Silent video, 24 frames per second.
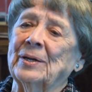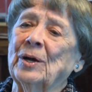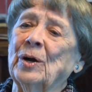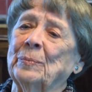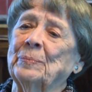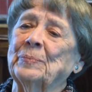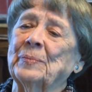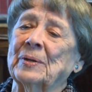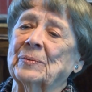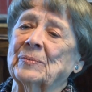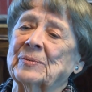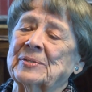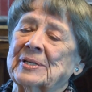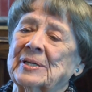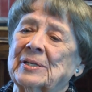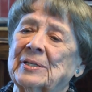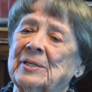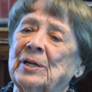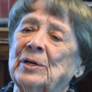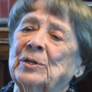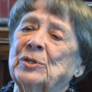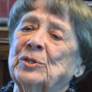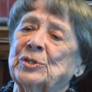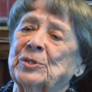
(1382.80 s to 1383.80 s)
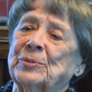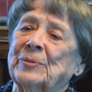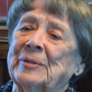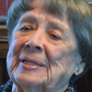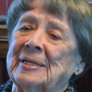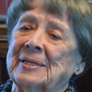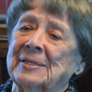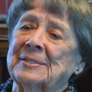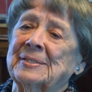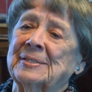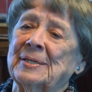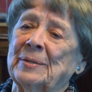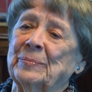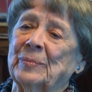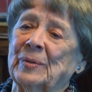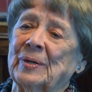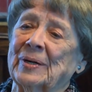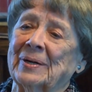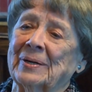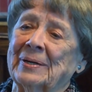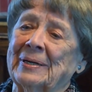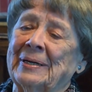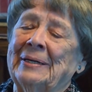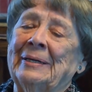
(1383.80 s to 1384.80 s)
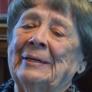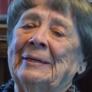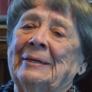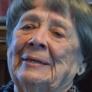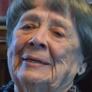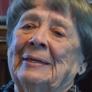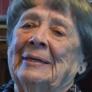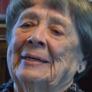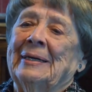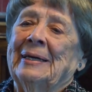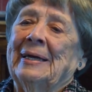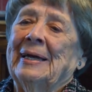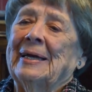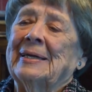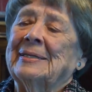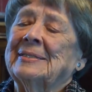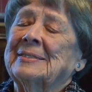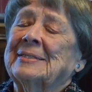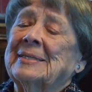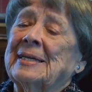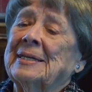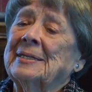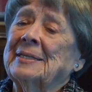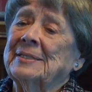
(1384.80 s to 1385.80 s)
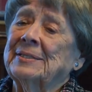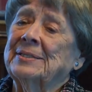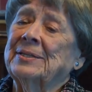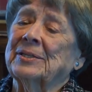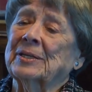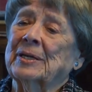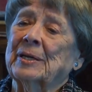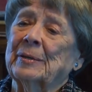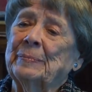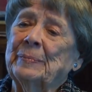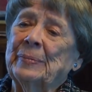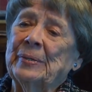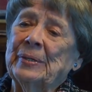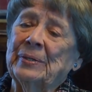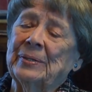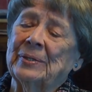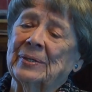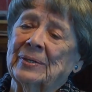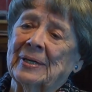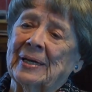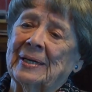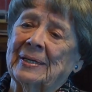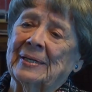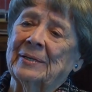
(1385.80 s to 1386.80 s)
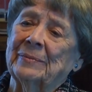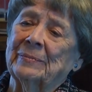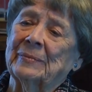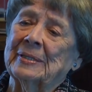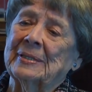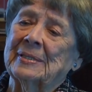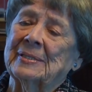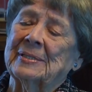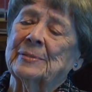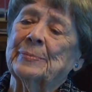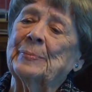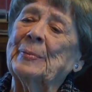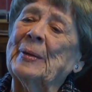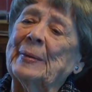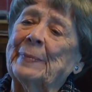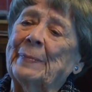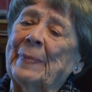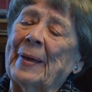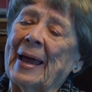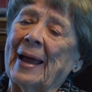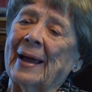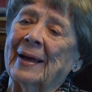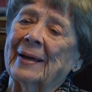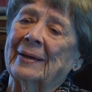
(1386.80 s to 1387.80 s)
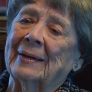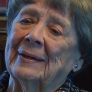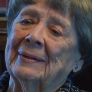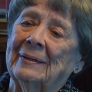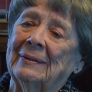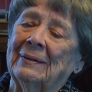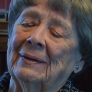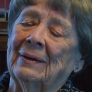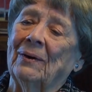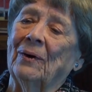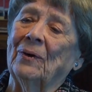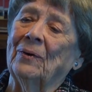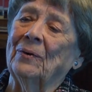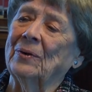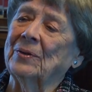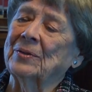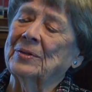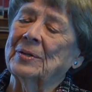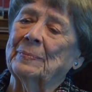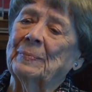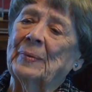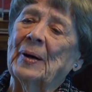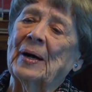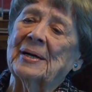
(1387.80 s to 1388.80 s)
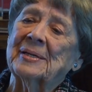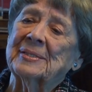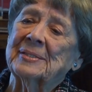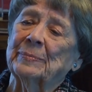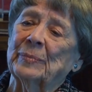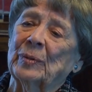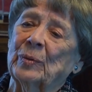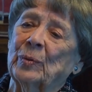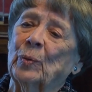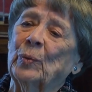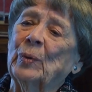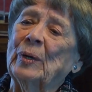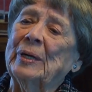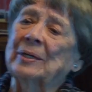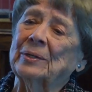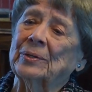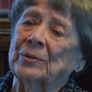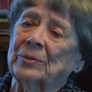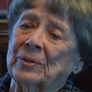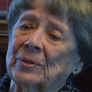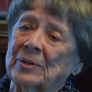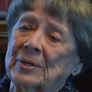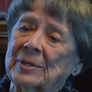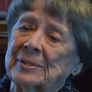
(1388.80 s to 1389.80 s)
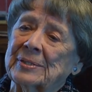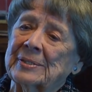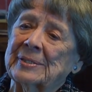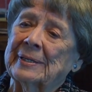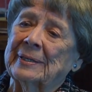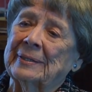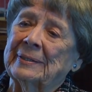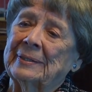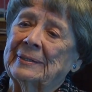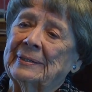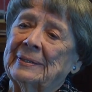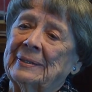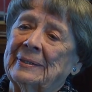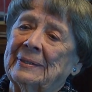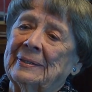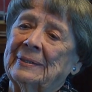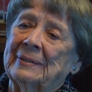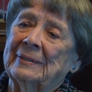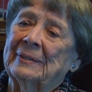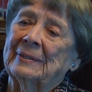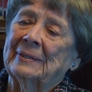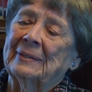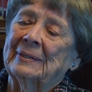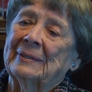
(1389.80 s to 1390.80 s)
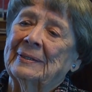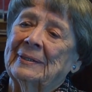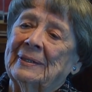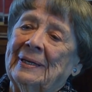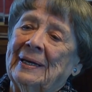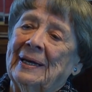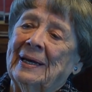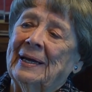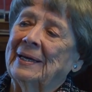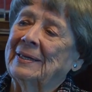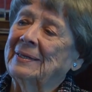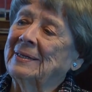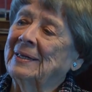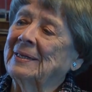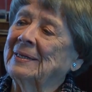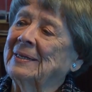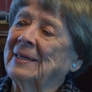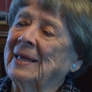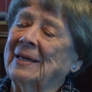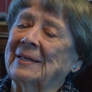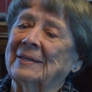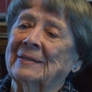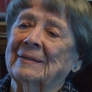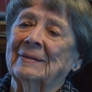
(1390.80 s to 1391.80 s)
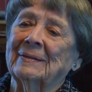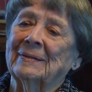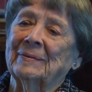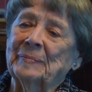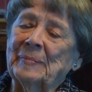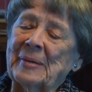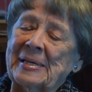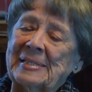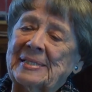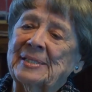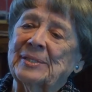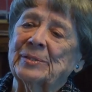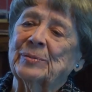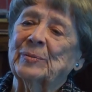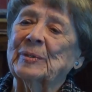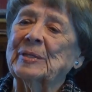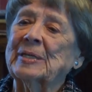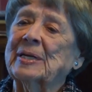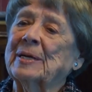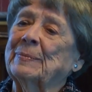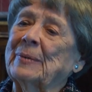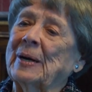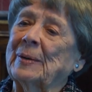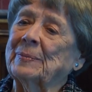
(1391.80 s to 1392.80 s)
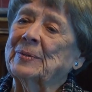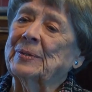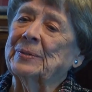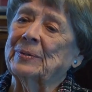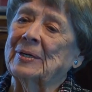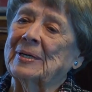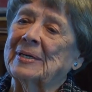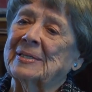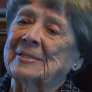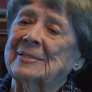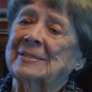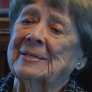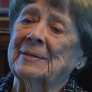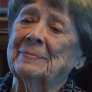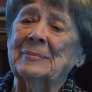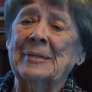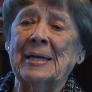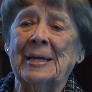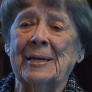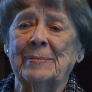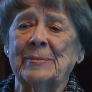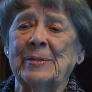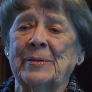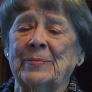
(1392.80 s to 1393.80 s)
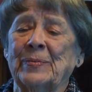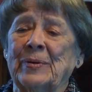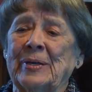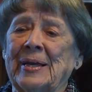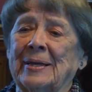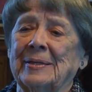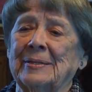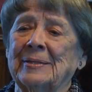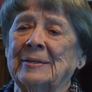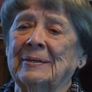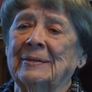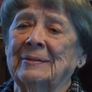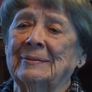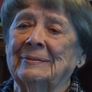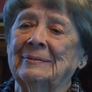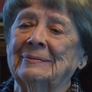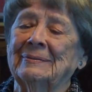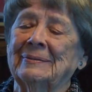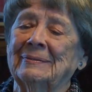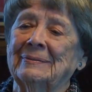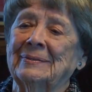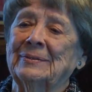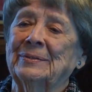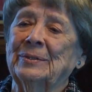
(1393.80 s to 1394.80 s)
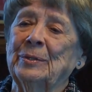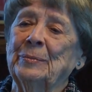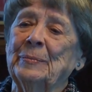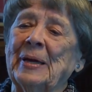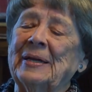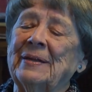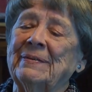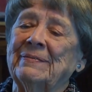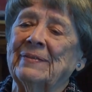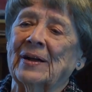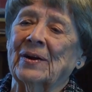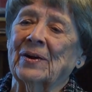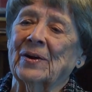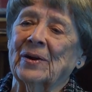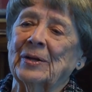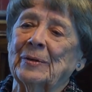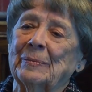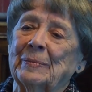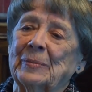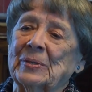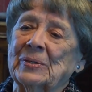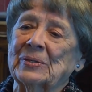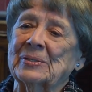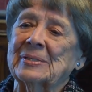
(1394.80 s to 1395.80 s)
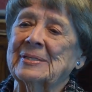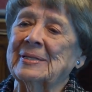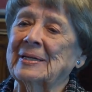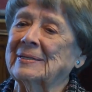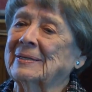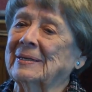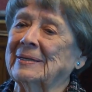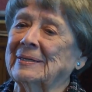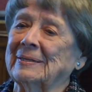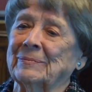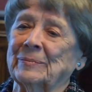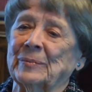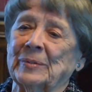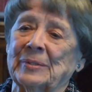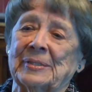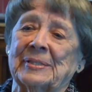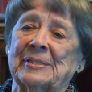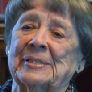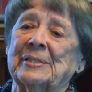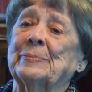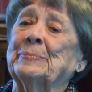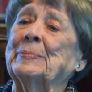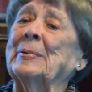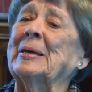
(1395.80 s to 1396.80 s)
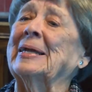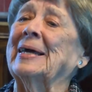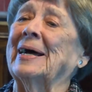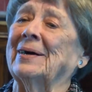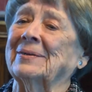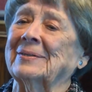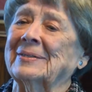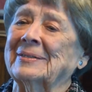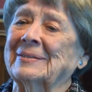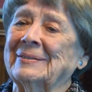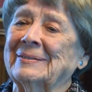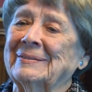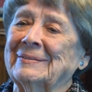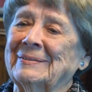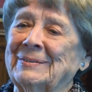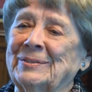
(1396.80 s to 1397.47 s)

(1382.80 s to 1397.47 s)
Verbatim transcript: and hope there was a closure in there somewhere. And send it to the computer, and it would spit back all the possible wheel orders. And then that message would come up to us. Sometimes, if we had too many variables, it, it would spit out